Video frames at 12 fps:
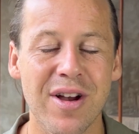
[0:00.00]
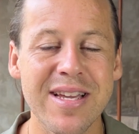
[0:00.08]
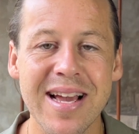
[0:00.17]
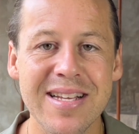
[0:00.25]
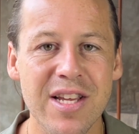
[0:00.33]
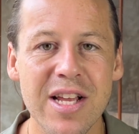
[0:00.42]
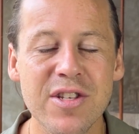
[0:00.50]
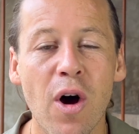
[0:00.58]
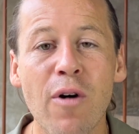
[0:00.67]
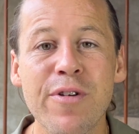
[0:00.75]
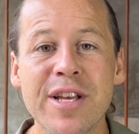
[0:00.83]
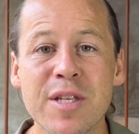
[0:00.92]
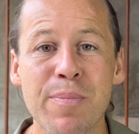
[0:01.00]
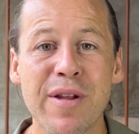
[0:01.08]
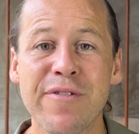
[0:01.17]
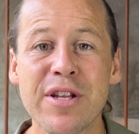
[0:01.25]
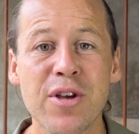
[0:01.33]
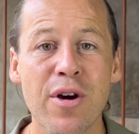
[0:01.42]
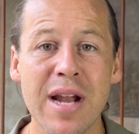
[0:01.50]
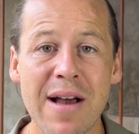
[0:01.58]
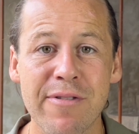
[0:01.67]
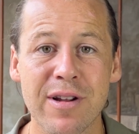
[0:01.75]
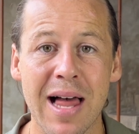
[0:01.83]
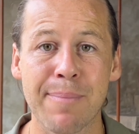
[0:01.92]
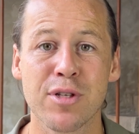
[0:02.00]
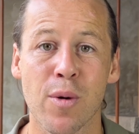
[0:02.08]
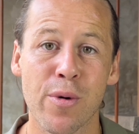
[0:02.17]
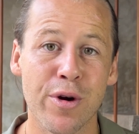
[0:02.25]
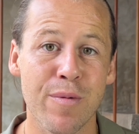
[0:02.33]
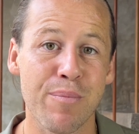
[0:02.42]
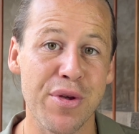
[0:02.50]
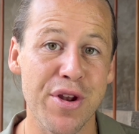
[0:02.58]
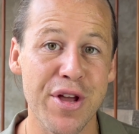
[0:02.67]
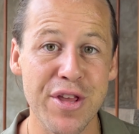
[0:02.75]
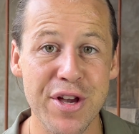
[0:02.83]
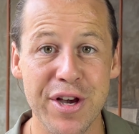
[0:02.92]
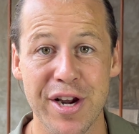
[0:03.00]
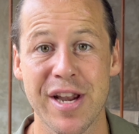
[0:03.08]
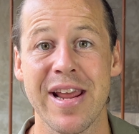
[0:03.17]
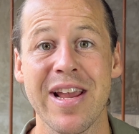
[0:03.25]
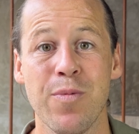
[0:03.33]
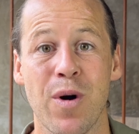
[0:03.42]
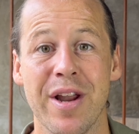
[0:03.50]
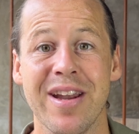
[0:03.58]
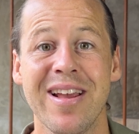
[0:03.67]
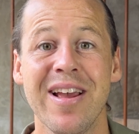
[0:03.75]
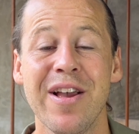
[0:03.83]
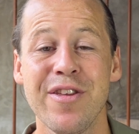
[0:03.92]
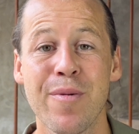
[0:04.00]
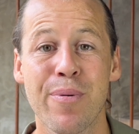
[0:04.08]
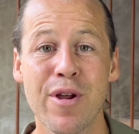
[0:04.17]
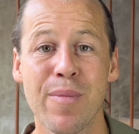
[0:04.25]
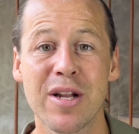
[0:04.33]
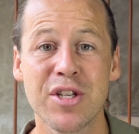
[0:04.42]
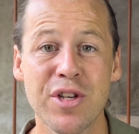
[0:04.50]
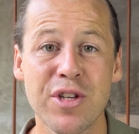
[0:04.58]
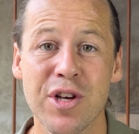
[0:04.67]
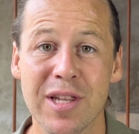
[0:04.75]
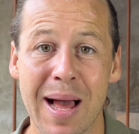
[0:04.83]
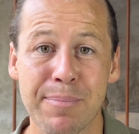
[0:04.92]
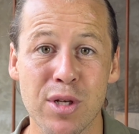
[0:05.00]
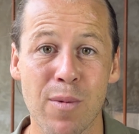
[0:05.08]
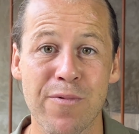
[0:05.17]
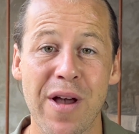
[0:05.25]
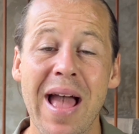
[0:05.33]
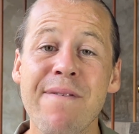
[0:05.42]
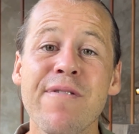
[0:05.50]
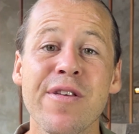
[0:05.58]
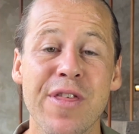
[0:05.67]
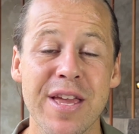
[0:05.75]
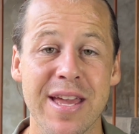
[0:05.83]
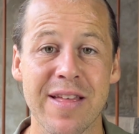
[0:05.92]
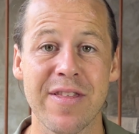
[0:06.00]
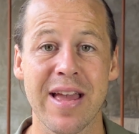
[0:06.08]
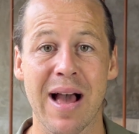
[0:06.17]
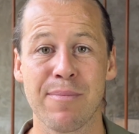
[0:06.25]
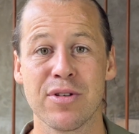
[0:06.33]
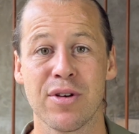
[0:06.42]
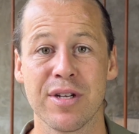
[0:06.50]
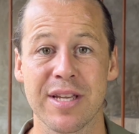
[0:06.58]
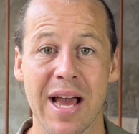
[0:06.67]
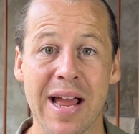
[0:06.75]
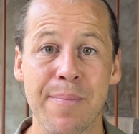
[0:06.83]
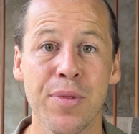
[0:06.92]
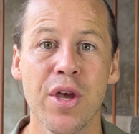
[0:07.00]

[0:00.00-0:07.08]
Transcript: I guess it's obvious, but if you don't have a laptop or a computer, you're going to need one. You pretty much use your laptop for everything in the Amazon game.